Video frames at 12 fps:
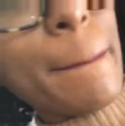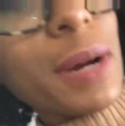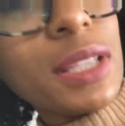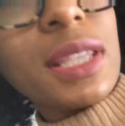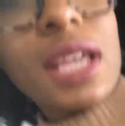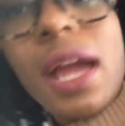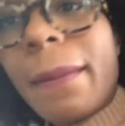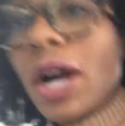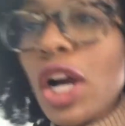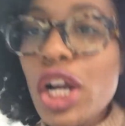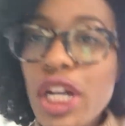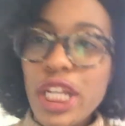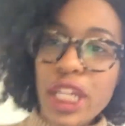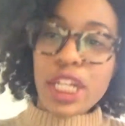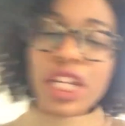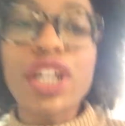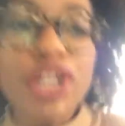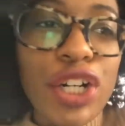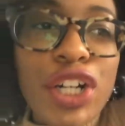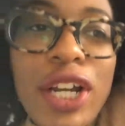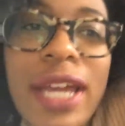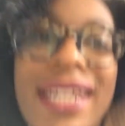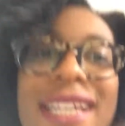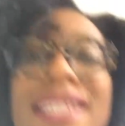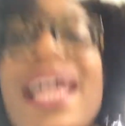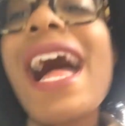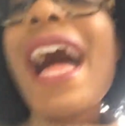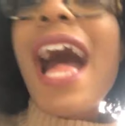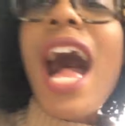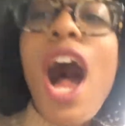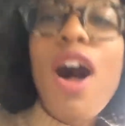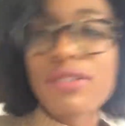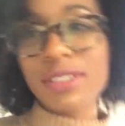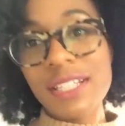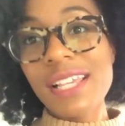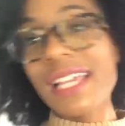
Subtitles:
birthday party dinner at his house